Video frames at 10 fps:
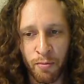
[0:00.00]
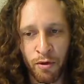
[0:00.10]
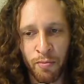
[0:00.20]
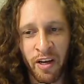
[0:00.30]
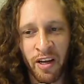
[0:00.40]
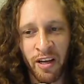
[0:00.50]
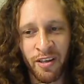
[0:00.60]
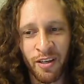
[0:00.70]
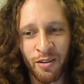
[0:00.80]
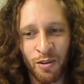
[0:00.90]
put my
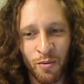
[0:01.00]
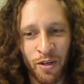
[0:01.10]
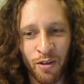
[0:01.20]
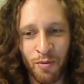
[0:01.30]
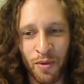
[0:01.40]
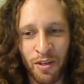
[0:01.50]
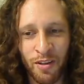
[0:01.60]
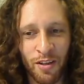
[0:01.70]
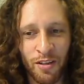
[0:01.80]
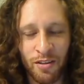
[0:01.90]
hand out to where you'd
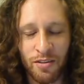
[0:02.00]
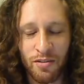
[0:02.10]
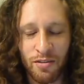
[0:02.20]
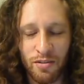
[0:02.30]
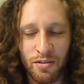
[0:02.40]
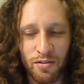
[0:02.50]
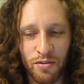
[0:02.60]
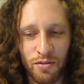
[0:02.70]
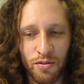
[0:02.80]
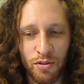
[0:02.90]
been, then
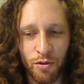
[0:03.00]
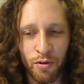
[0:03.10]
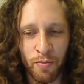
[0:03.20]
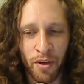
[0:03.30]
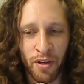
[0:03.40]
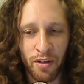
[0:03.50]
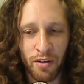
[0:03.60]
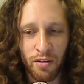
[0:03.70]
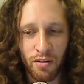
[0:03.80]
drew it back,